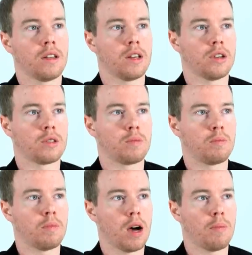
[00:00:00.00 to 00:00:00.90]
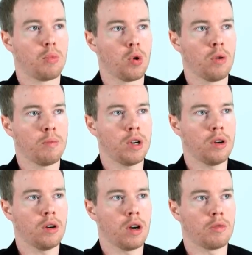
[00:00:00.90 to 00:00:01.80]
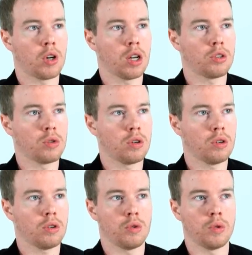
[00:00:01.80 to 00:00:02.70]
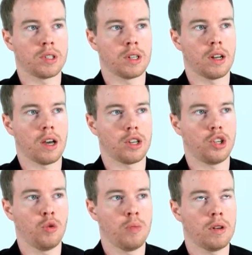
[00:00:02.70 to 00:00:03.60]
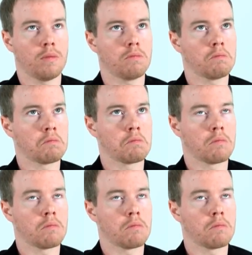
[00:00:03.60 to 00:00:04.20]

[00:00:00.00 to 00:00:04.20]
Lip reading: there's Boromir of Gondor, who is a human